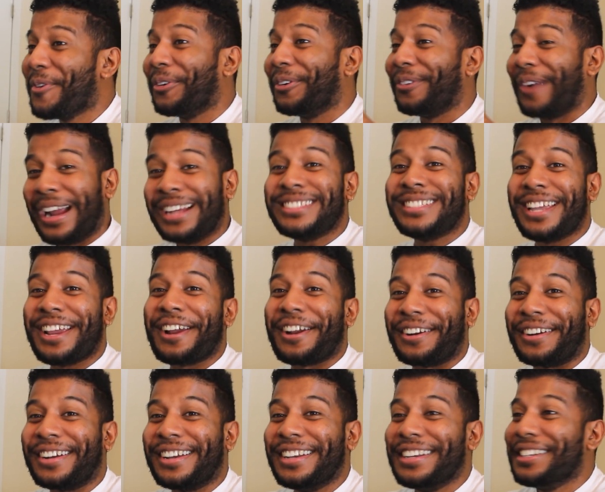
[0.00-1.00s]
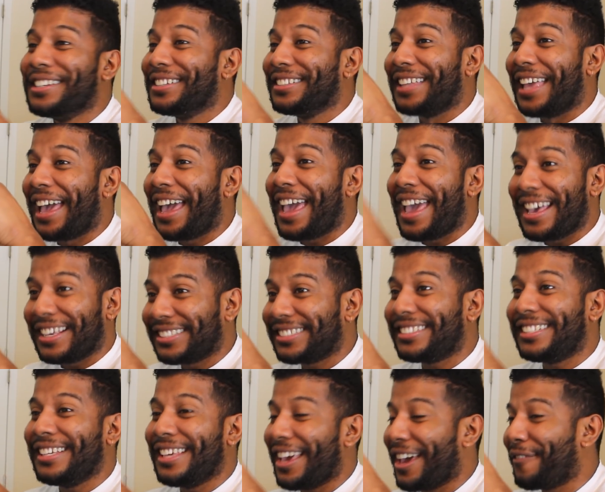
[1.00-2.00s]
Right there, that
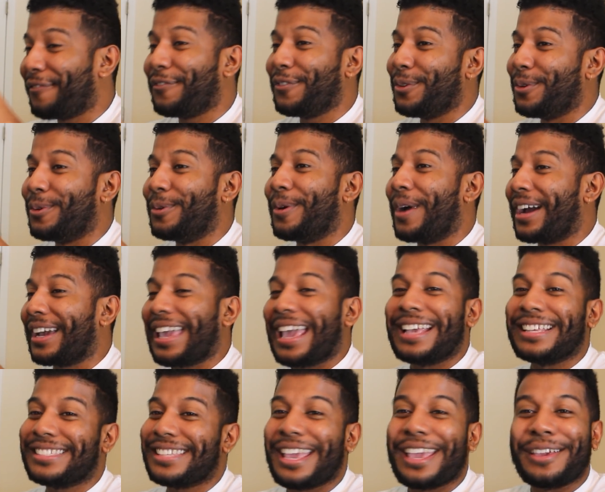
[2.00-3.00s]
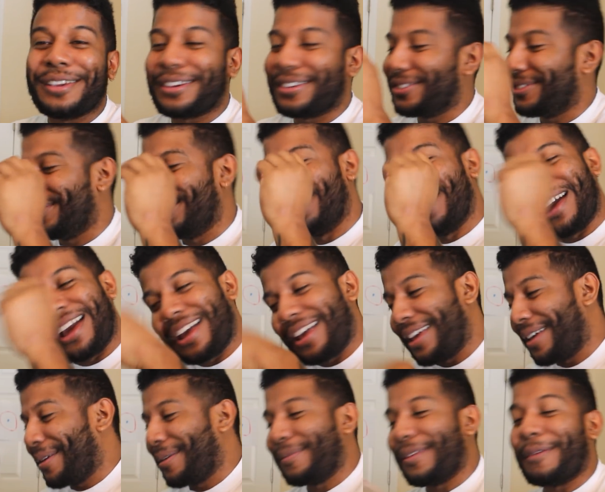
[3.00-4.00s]
STFU. I can't say it because, you know,
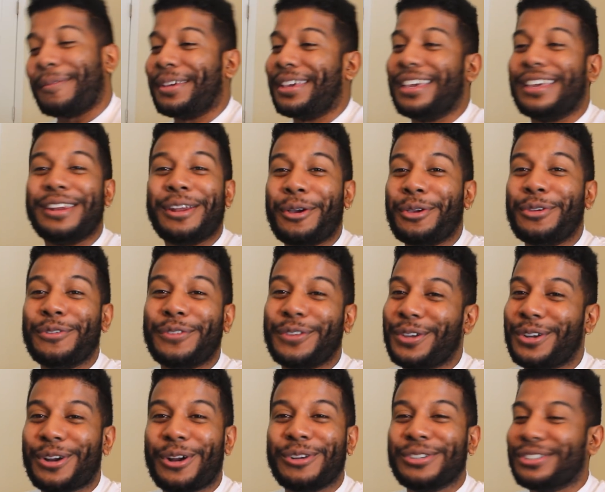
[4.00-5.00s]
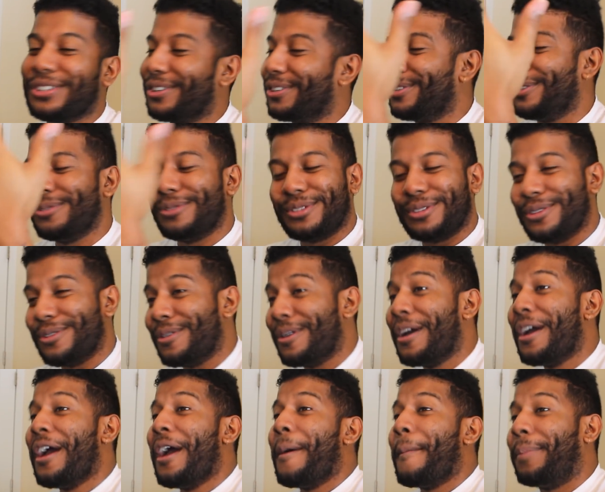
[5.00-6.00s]
like, they be getting on you for your curse on YouTube.
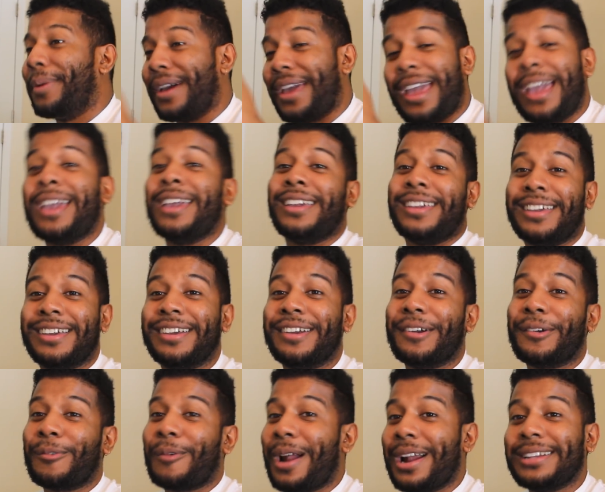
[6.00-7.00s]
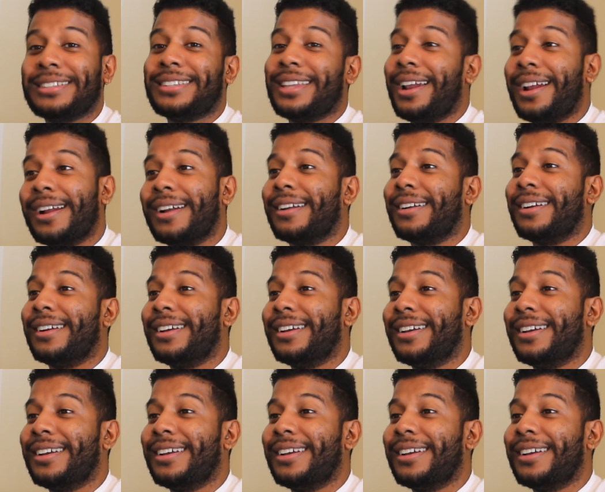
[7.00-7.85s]
But hey, right there.